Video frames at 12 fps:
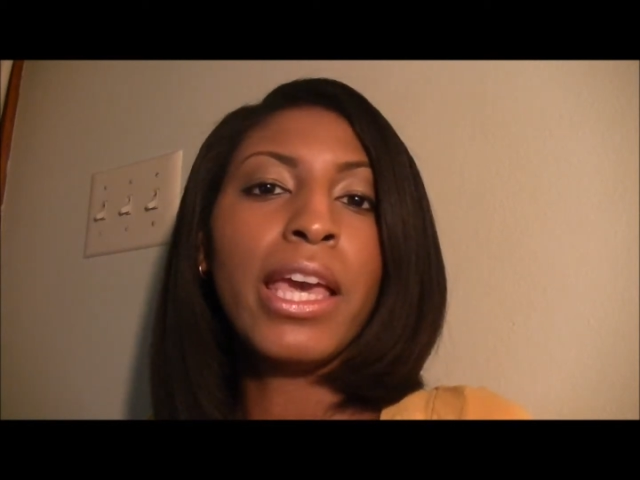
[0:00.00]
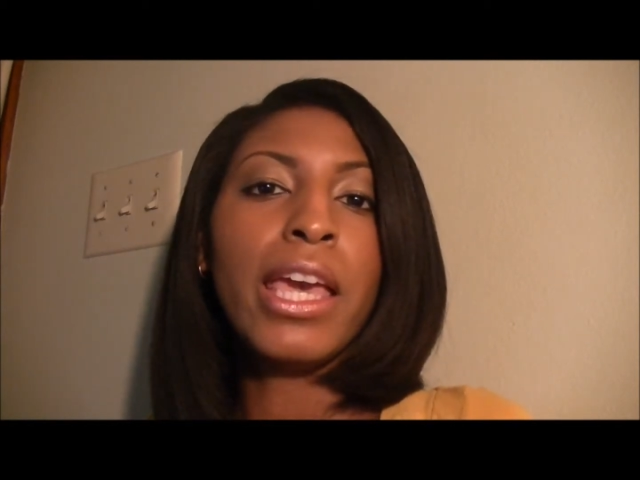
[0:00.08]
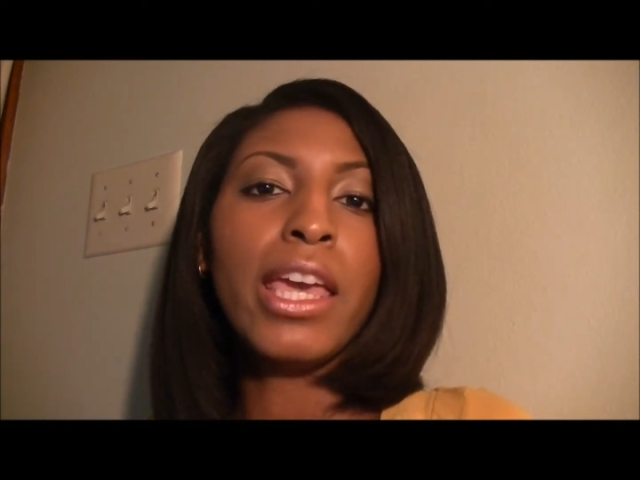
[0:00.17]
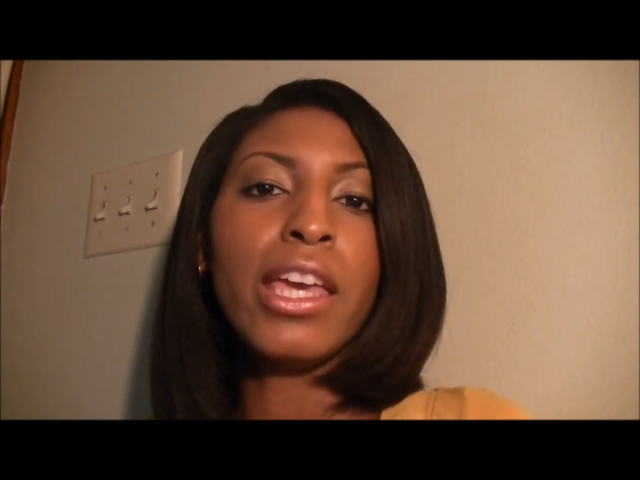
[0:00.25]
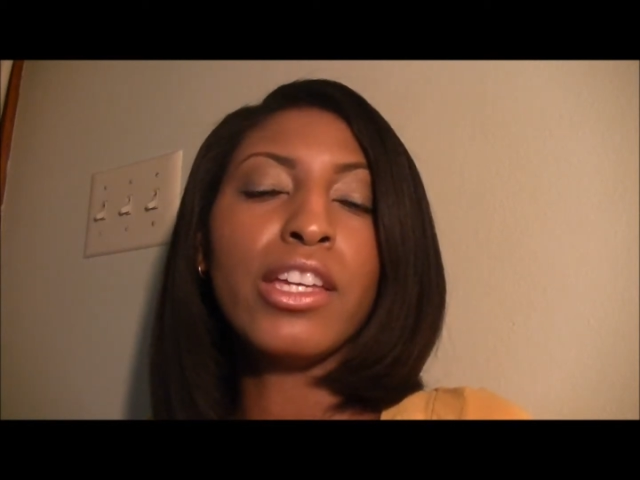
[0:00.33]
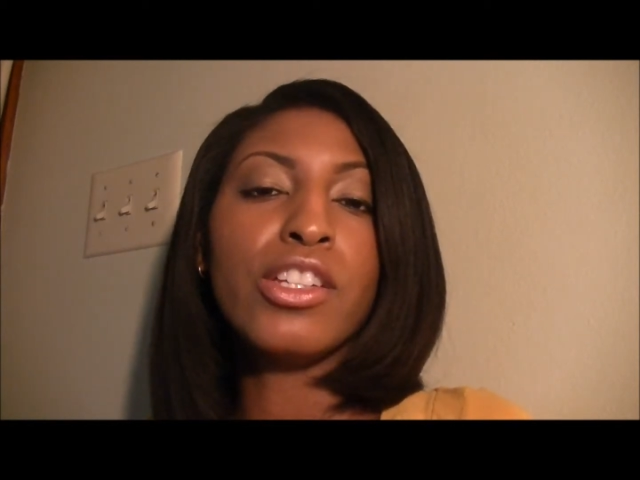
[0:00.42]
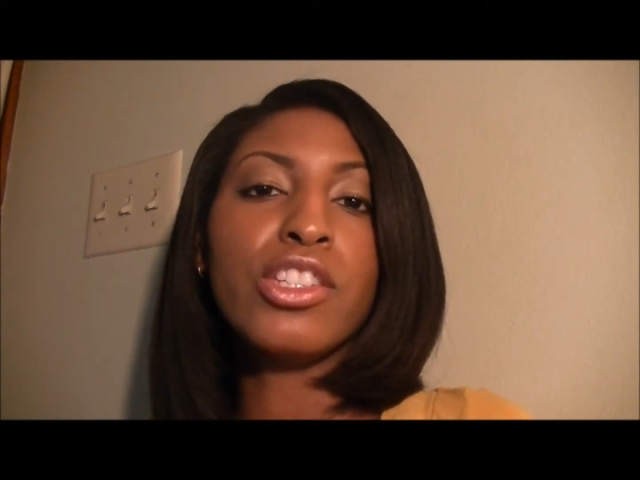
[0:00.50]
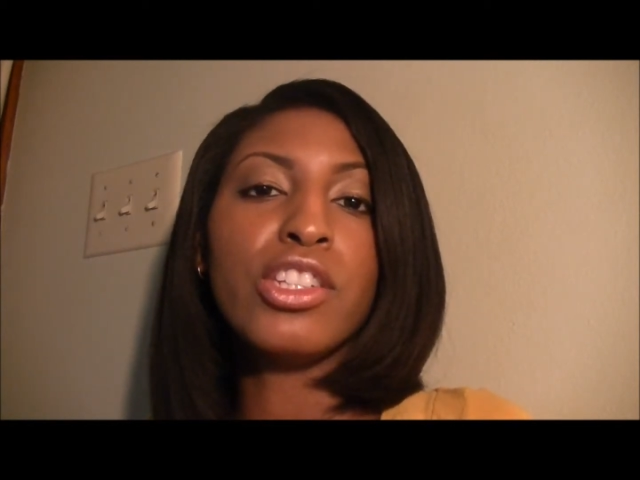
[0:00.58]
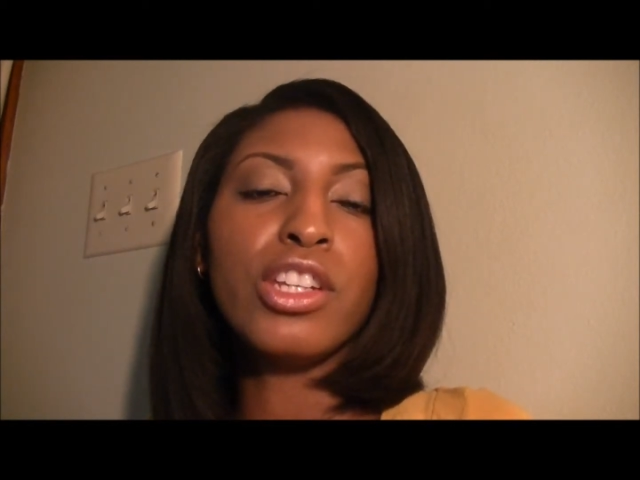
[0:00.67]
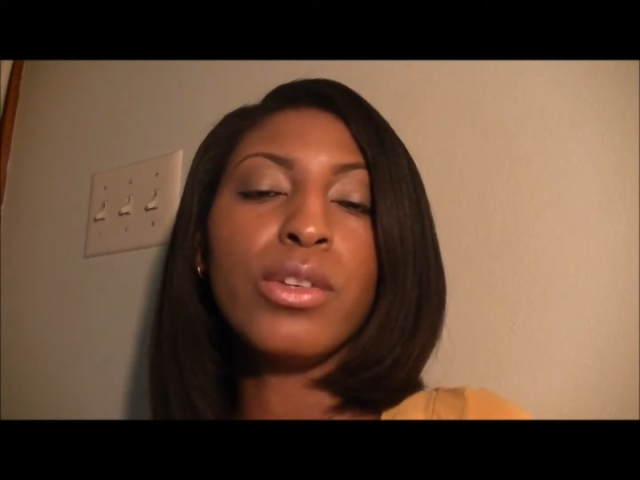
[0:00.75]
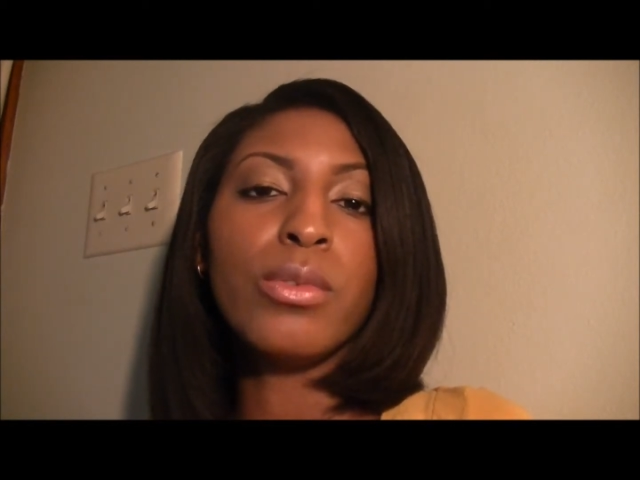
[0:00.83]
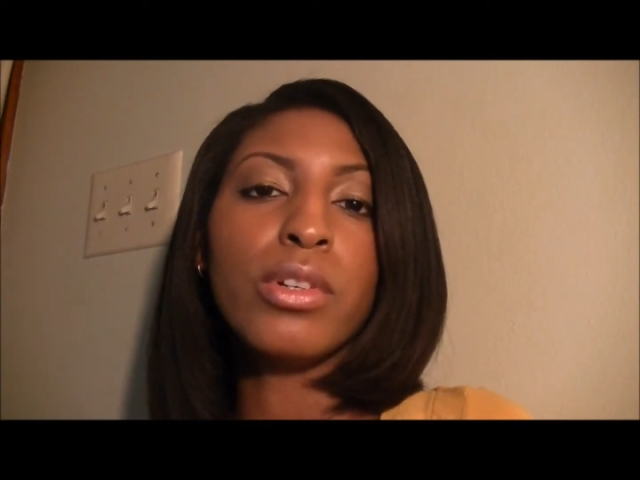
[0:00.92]
and
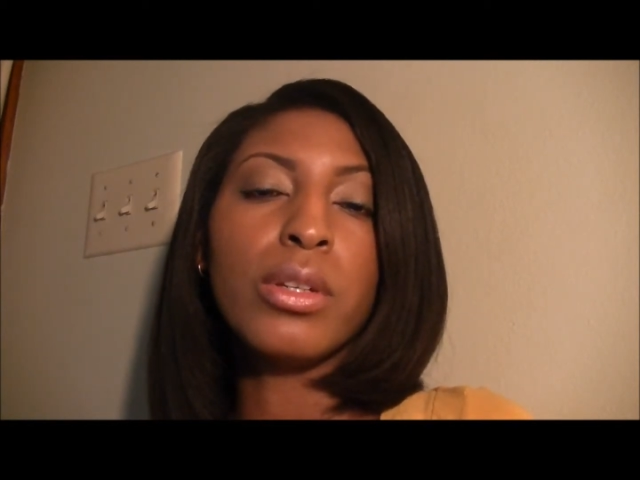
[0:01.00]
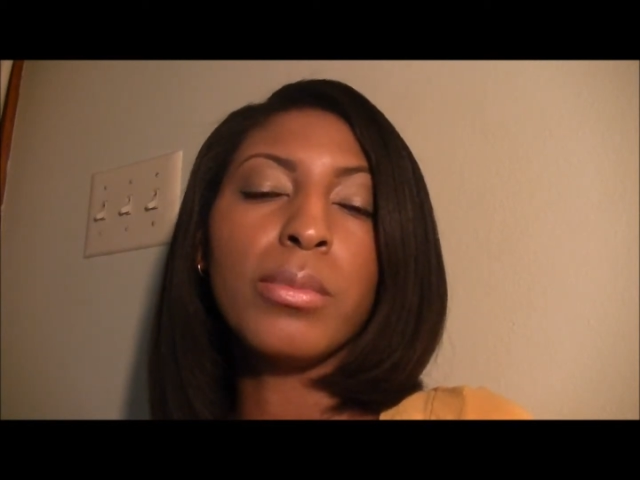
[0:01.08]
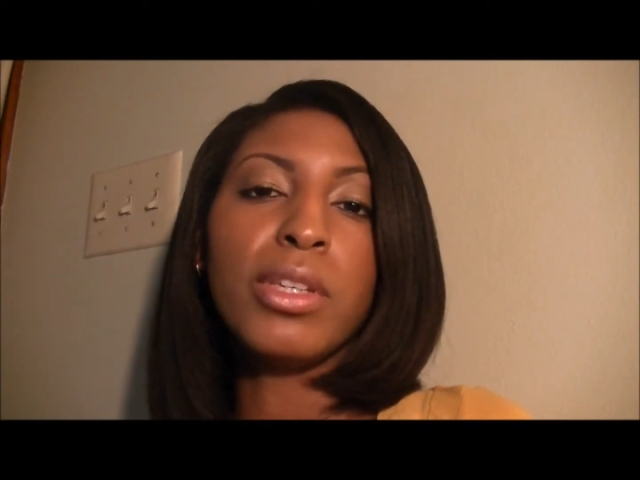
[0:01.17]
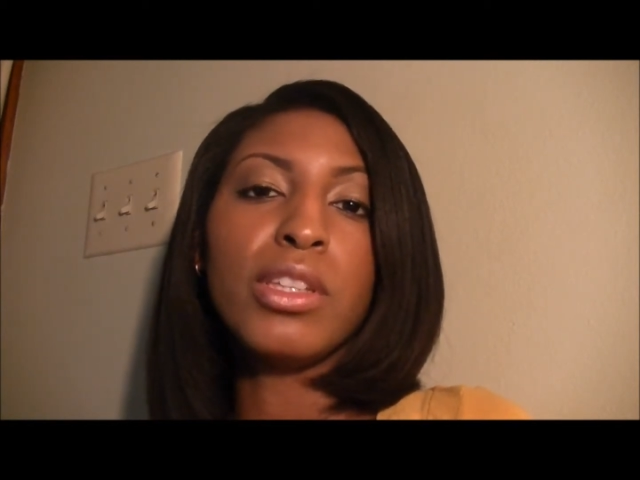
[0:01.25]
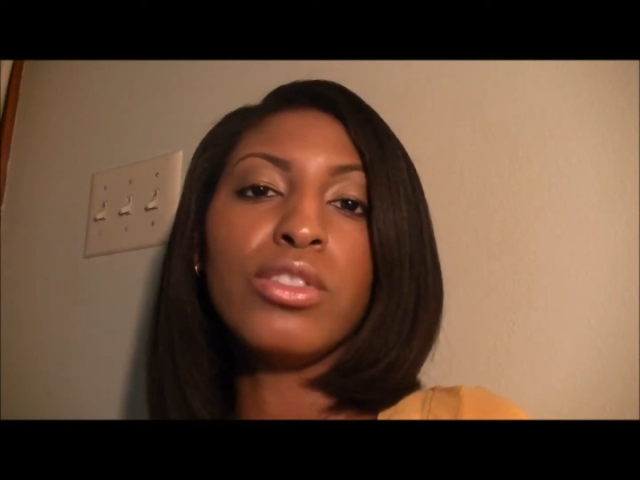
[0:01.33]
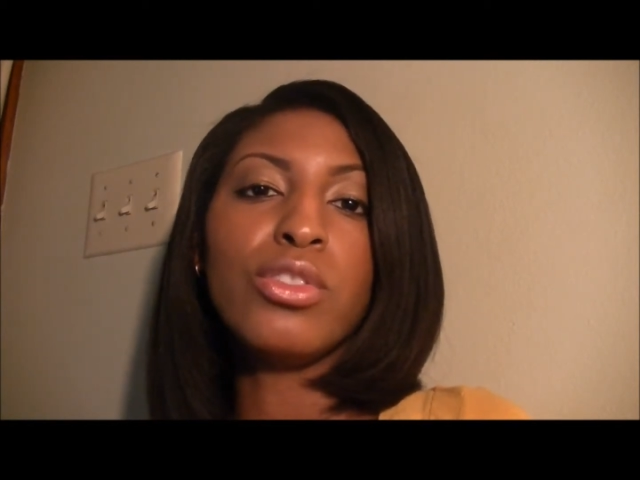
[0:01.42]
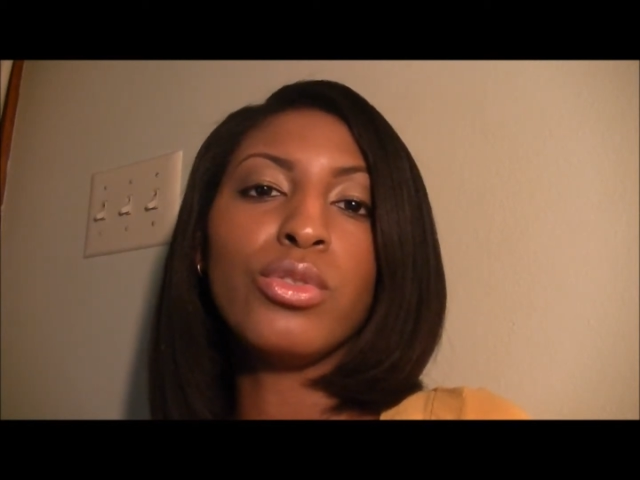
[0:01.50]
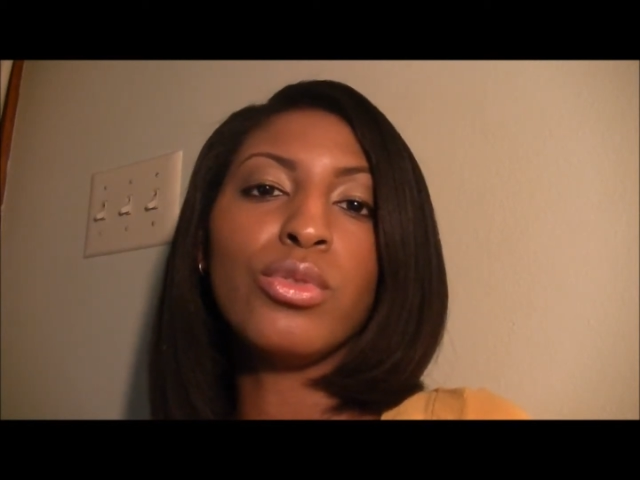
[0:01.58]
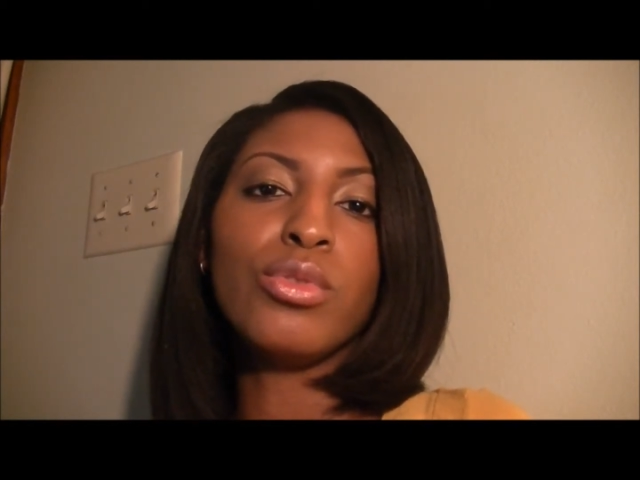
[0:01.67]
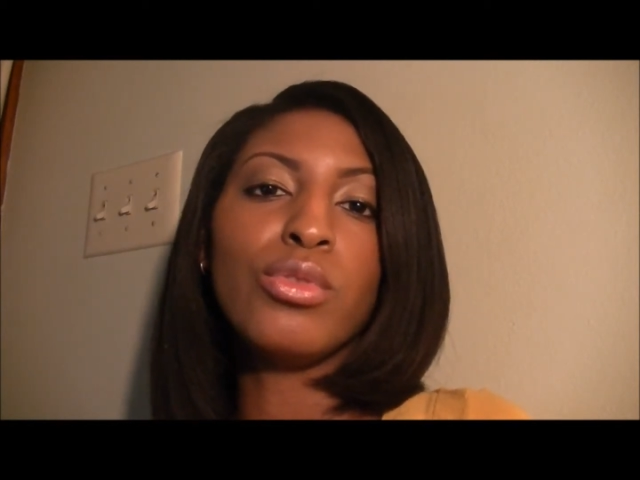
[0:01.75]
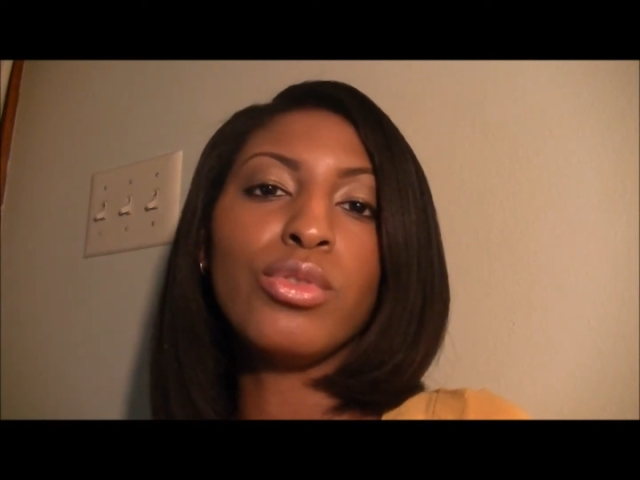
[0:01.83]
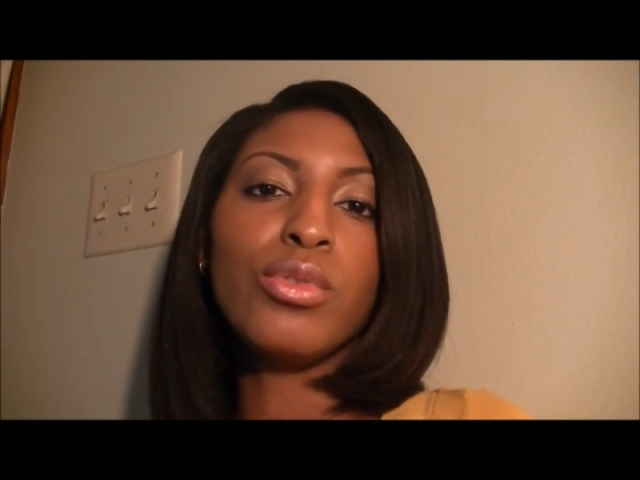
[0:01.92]
she wanted me
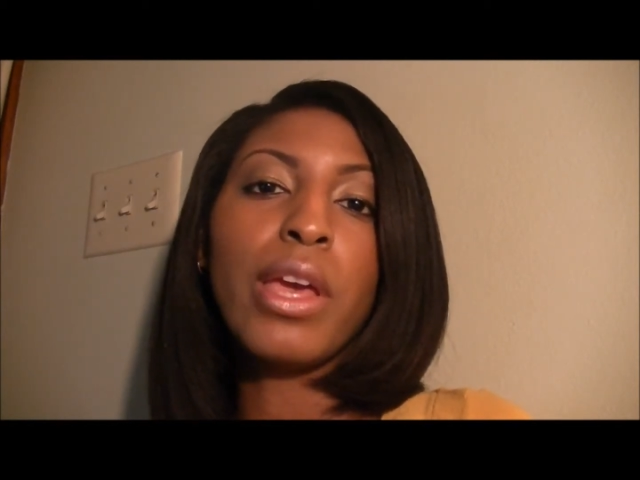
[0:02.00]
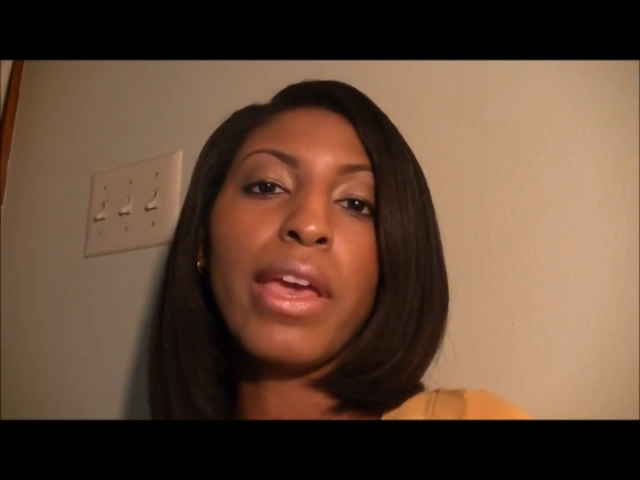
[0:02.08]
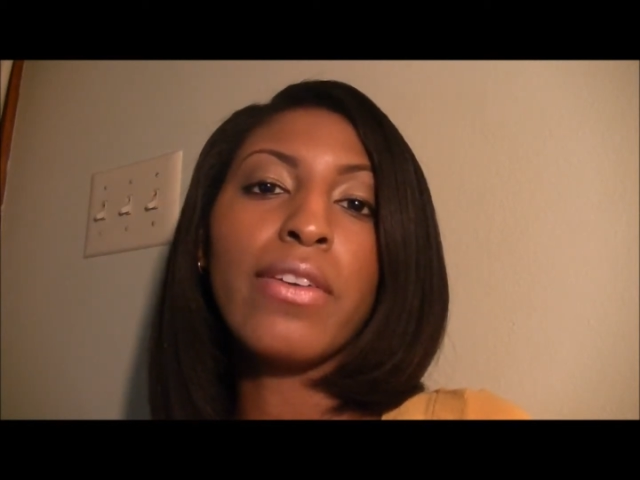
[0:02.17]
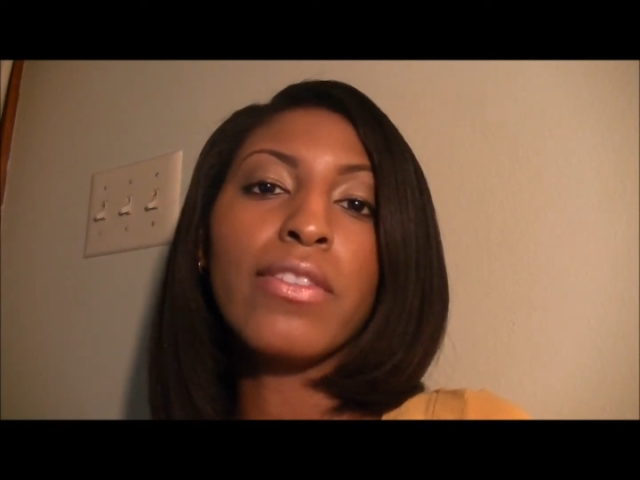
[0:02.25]
to do a